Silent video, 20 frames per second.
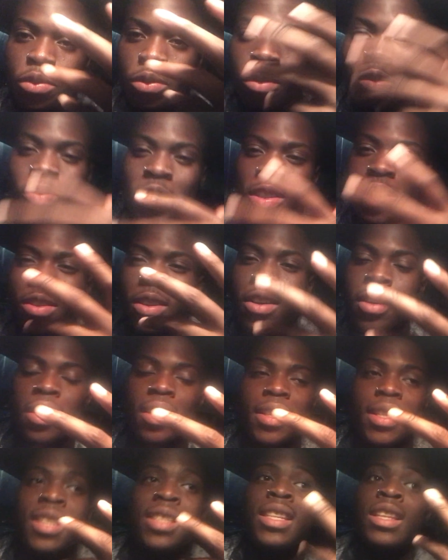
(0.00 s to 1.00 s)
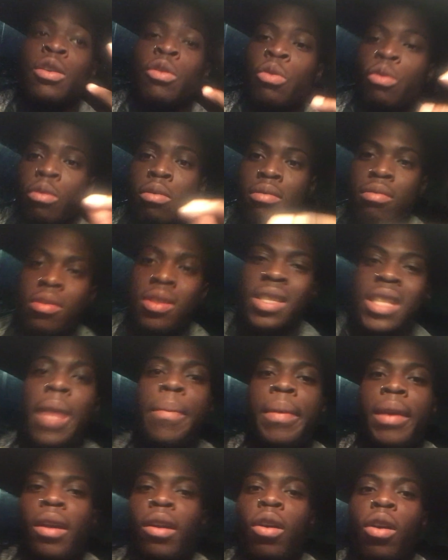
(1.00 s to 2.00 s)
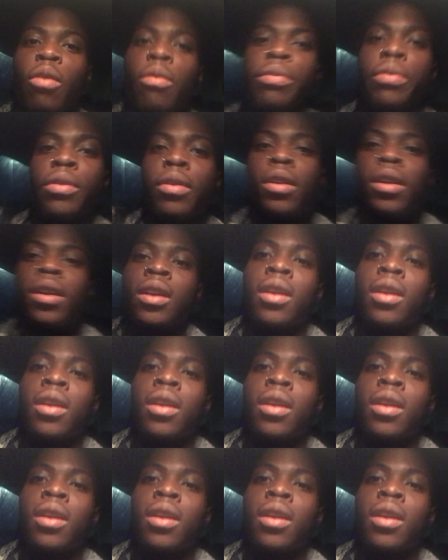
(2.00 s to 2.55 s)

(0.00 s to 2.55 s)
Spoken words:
story to this little snippet of